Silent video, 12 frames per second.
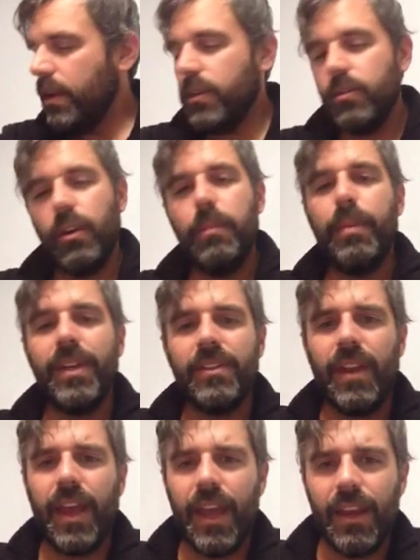So I picks
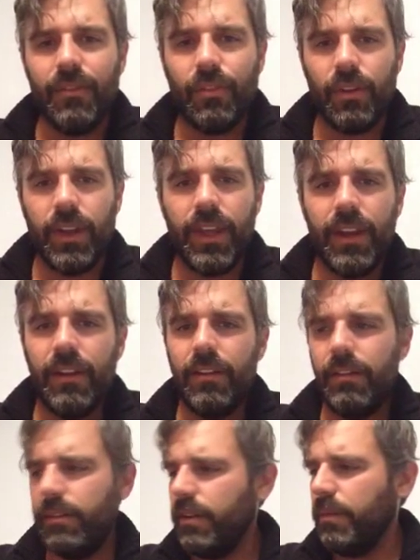a handful here,
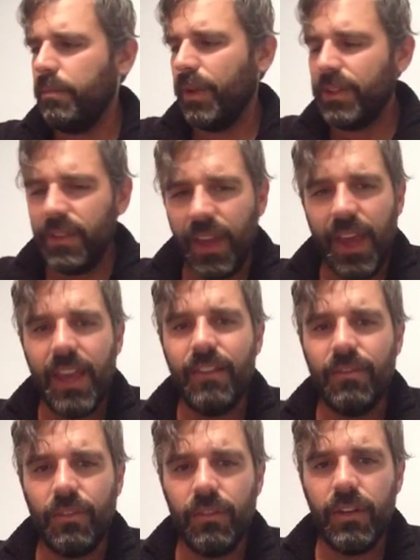and I picks a
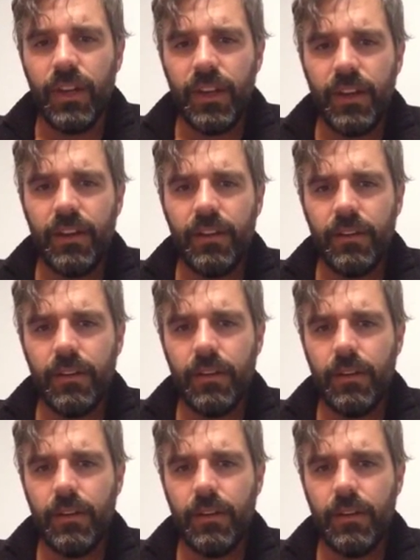handful there.